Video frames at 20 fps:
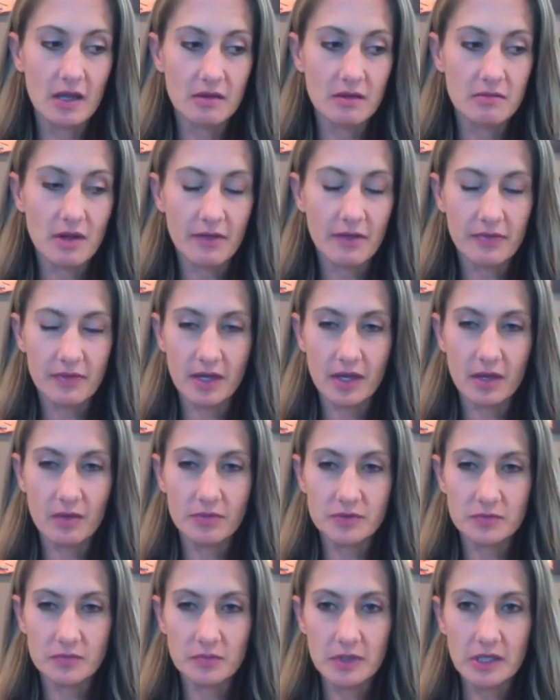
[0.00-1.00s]
Nothing
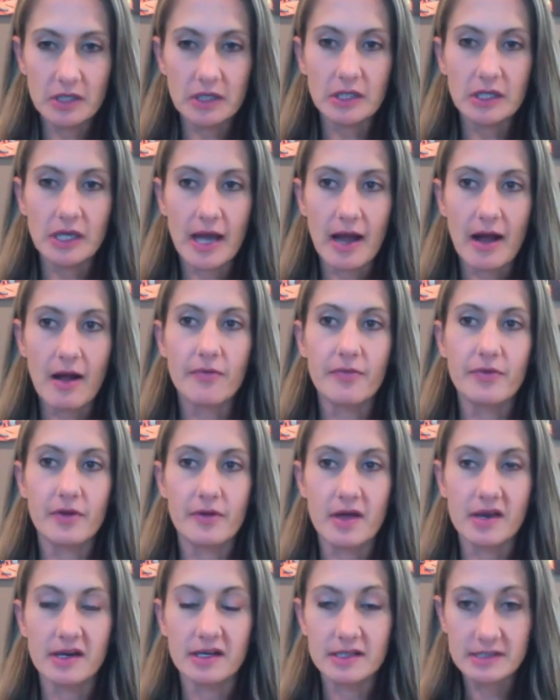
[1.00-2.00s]
was really out there
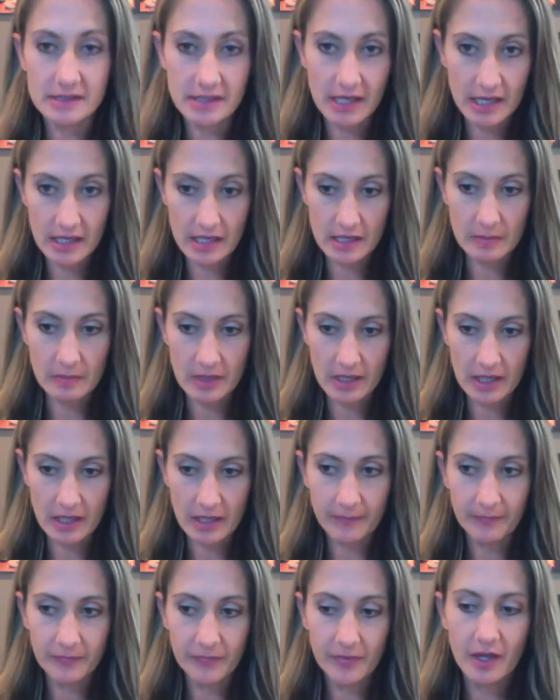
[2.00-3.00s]
that excited
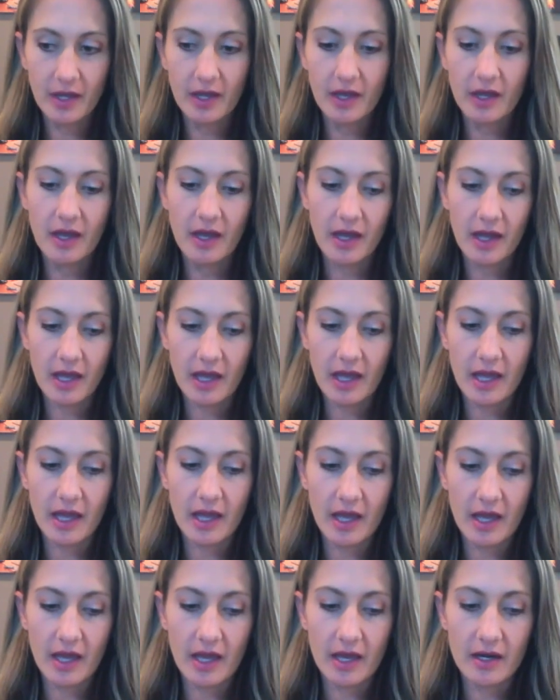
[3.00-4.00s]
me.
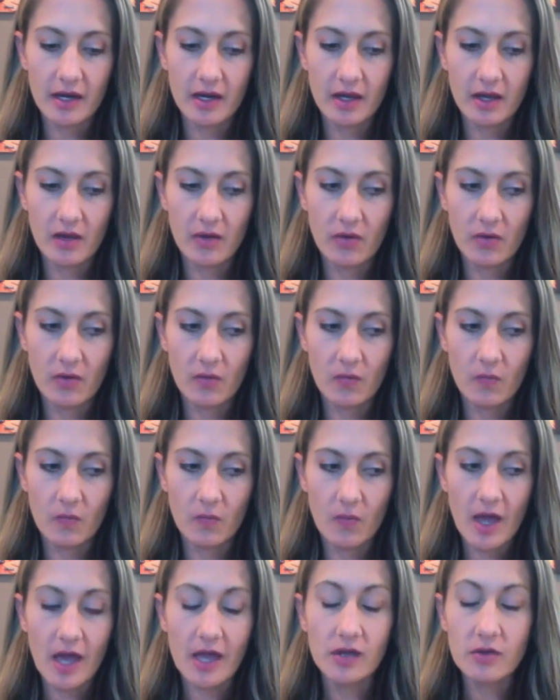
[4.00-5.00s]
And
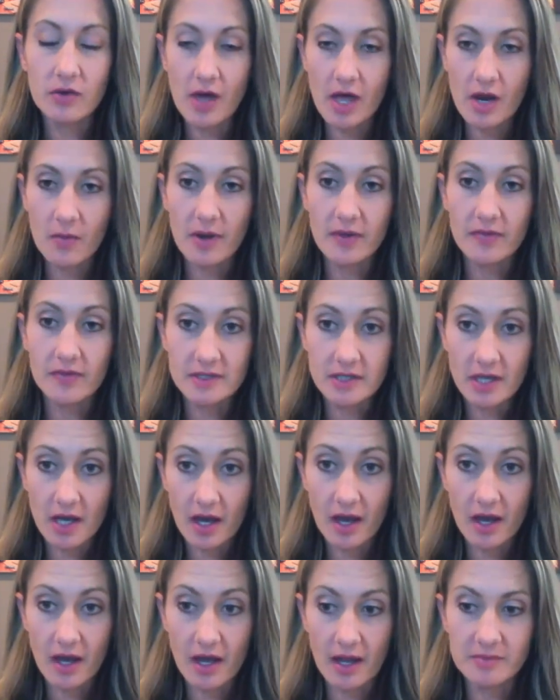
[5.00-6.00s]
at United Way at the
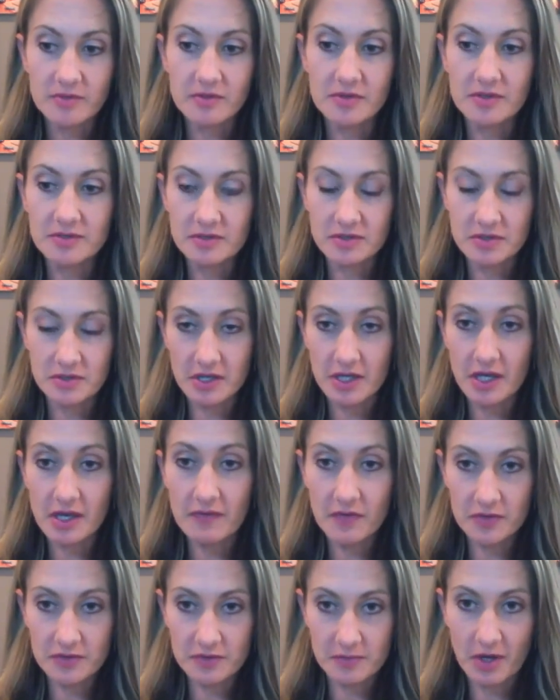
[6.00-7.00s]
time, so to
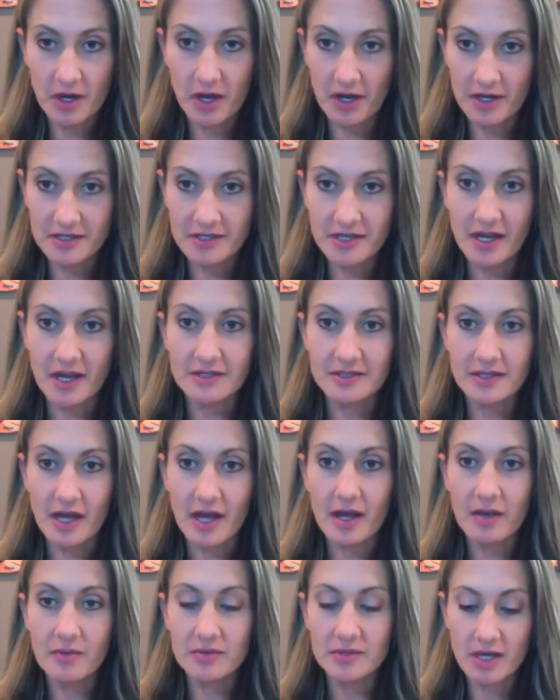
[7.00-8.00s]
give you some context,
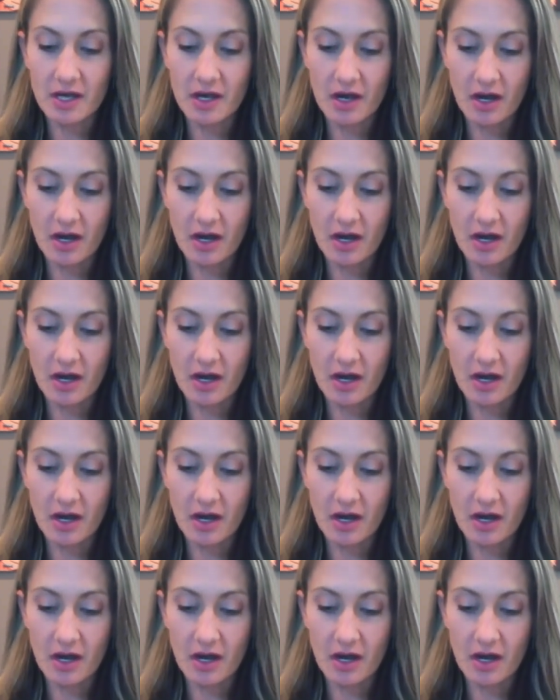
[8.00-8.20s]
I was in